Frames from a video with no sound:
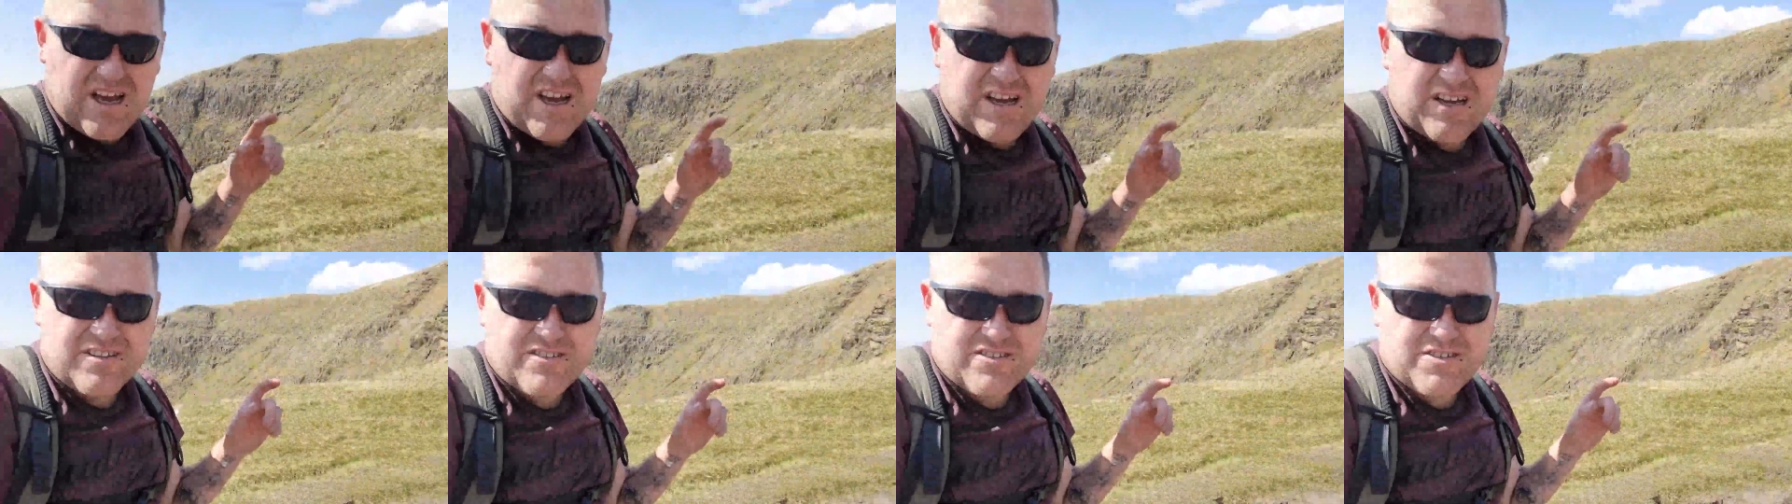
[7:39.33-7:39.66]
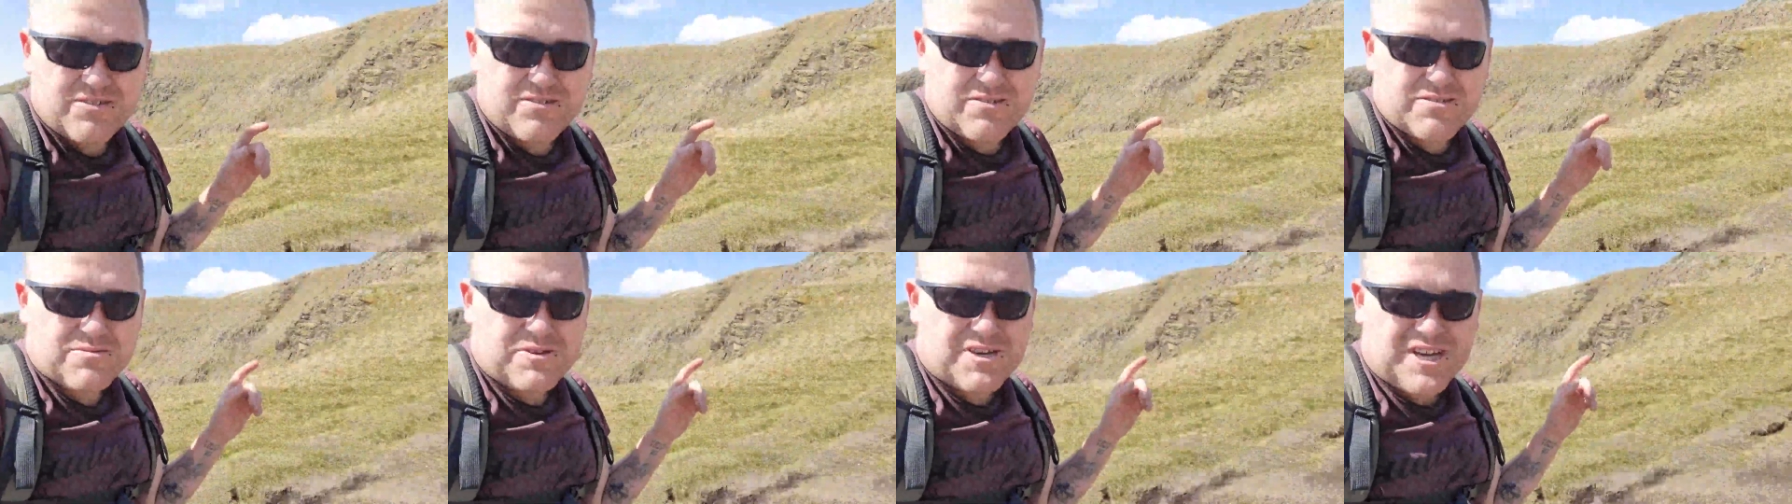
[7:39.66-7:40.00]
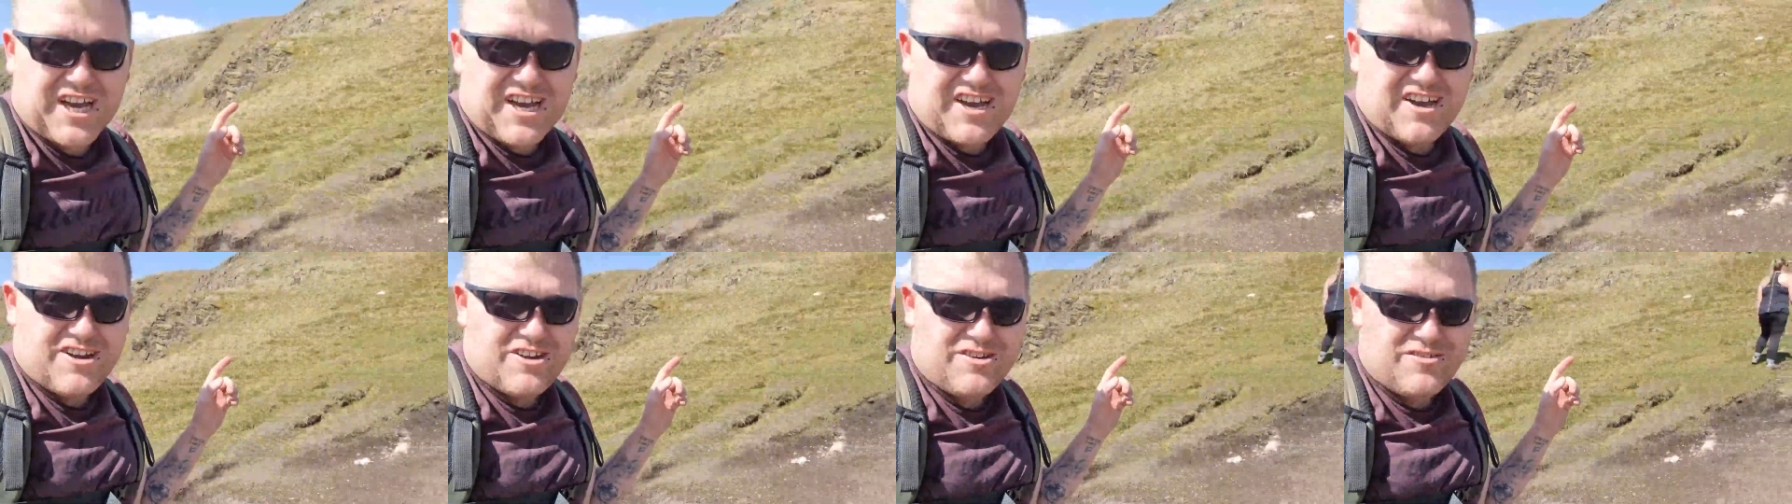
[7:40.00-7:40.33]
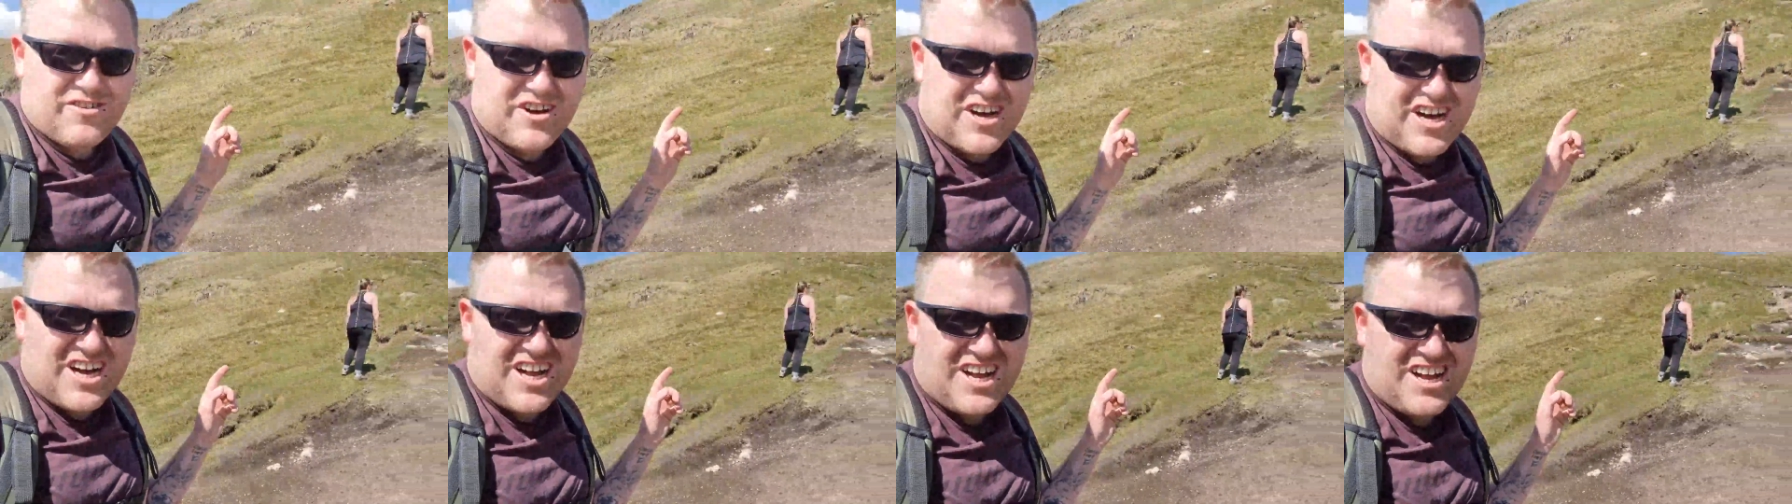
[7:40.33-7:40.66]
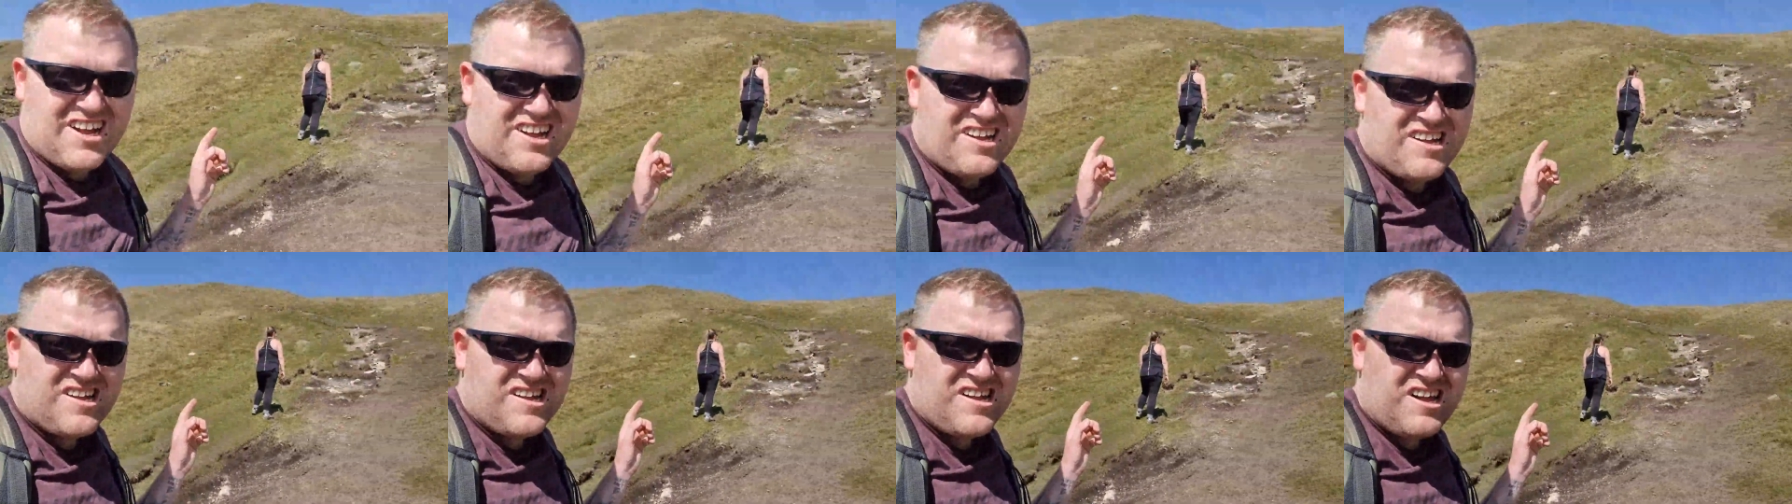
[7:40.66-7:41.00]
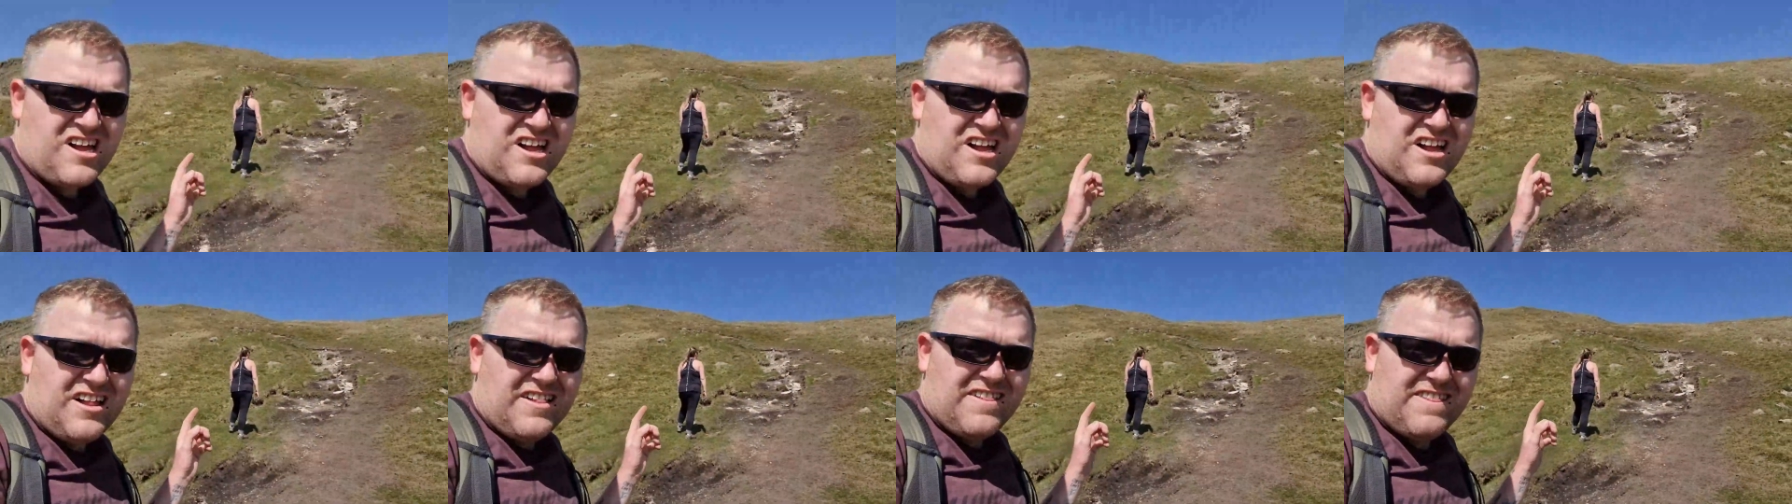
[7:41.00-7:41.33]
As soon as we get over
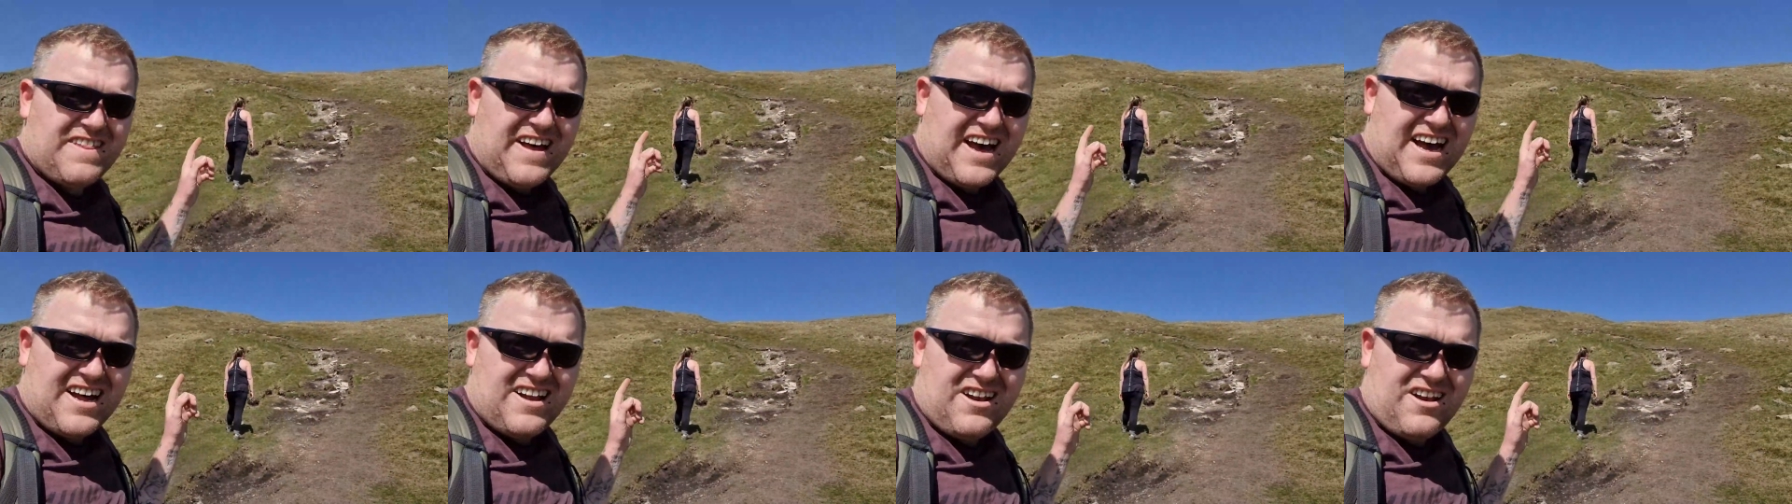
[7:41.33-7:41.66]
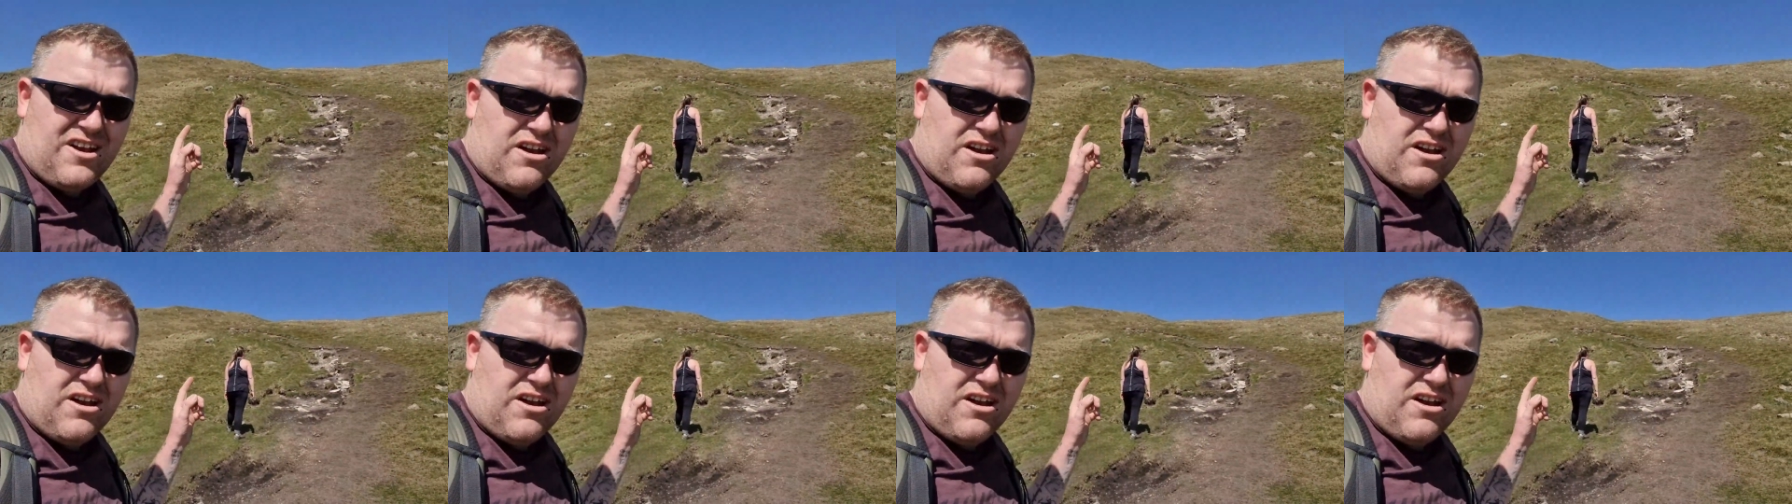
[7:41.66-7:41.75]
that